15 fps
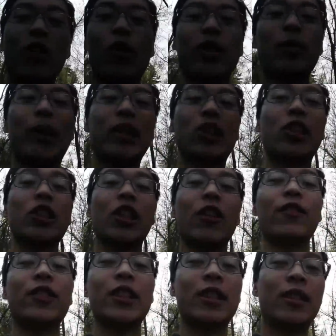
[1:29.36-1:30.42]
to express
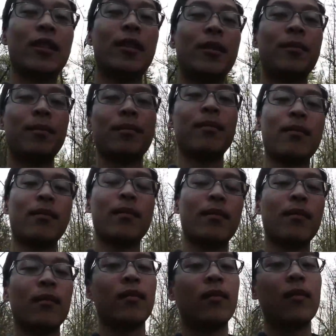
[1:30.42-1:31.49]
ourselves?
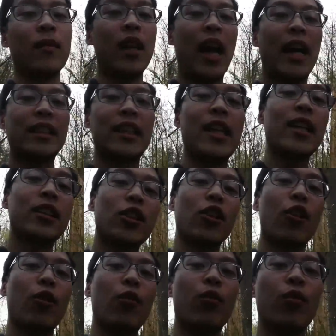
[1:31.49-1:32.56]
As kids,
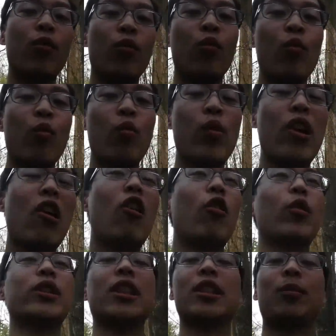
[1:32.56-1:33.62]
though, we are
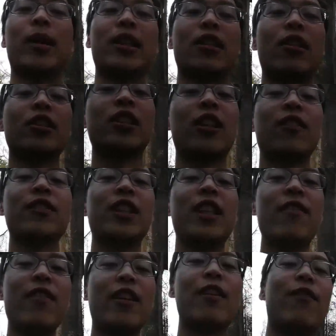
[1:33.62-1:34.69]
always expressing ourselves,
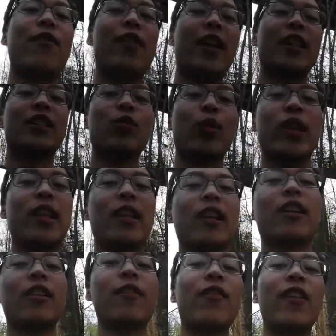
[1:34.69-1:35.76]
even if it's within
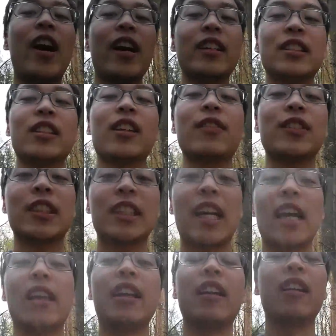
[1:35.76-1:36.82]
the confines of
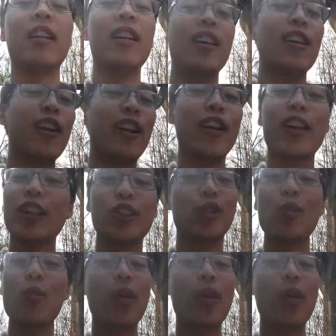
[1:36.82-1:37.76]
society. Kids do